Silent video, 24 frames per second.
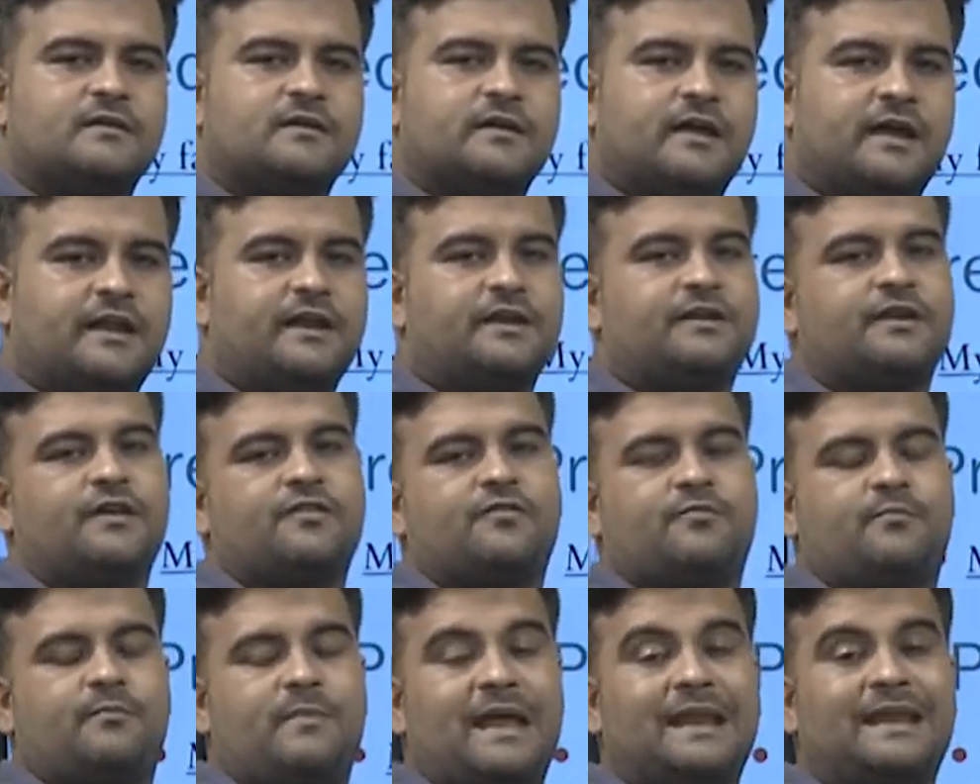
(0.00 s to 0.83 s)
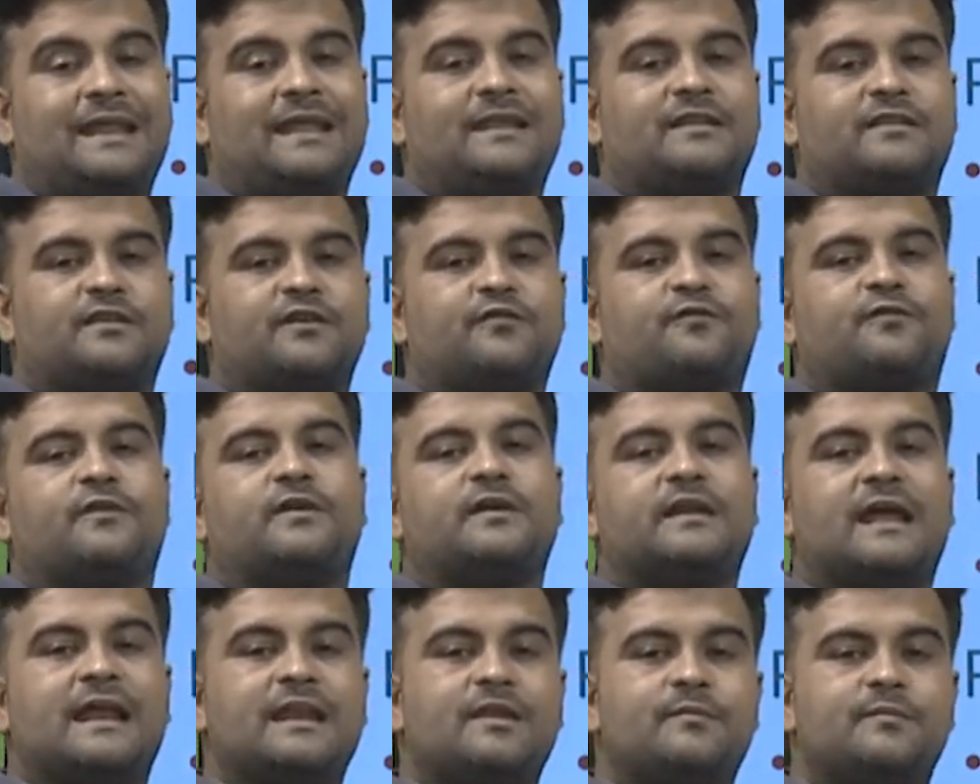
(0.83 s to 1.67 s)
and it has many
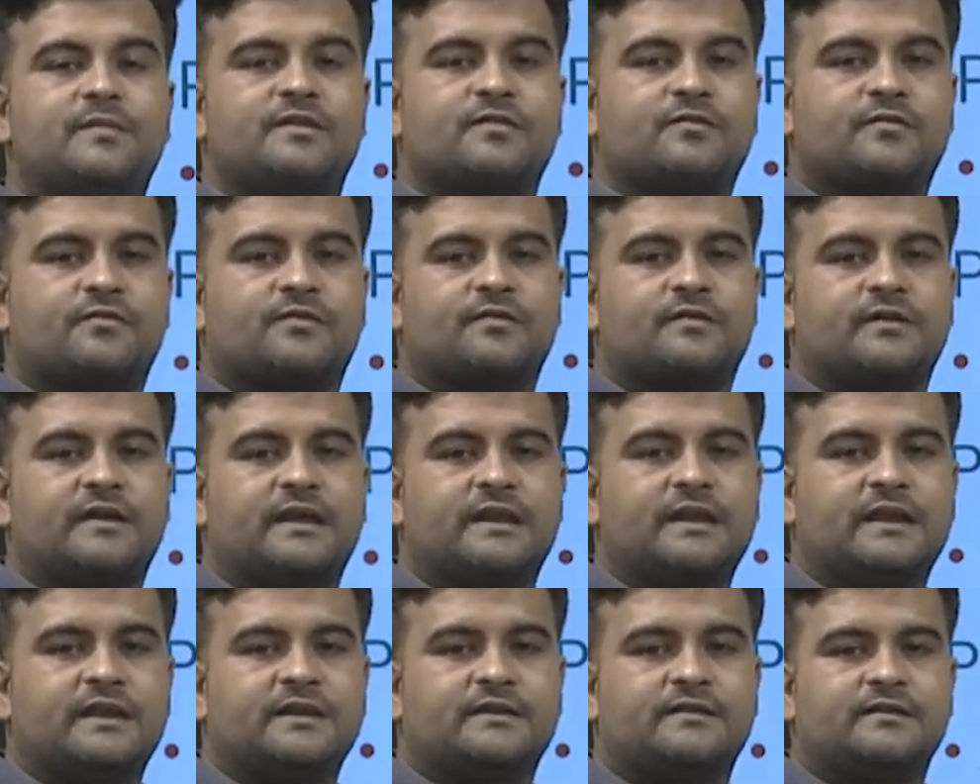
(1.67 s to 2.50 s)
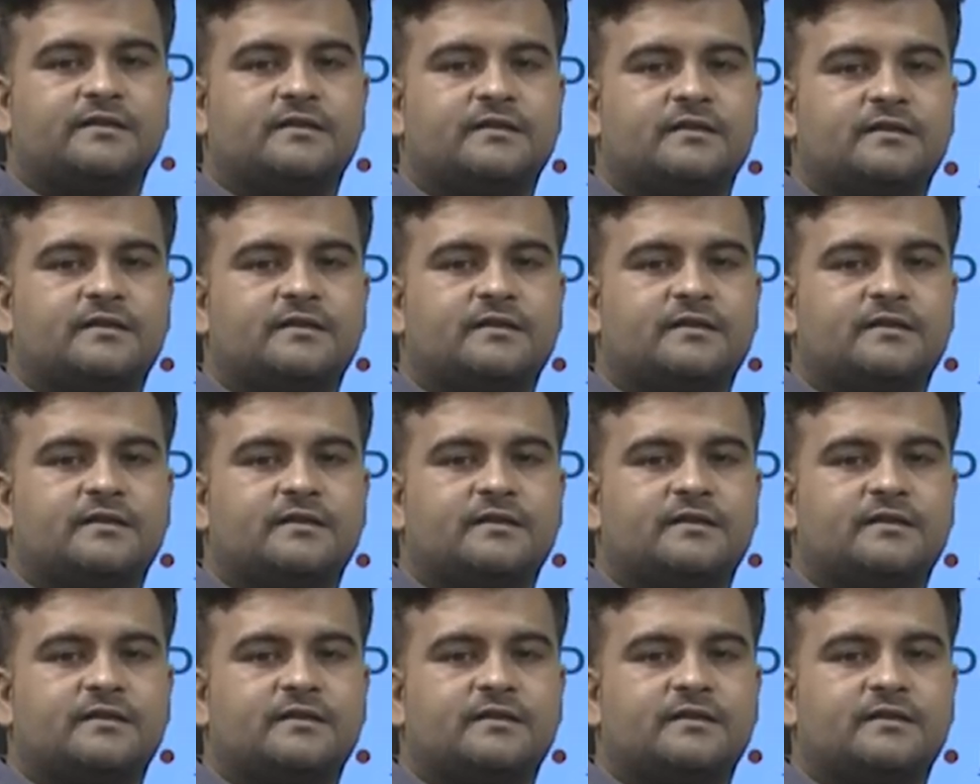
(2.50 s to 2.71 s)
different elements in it.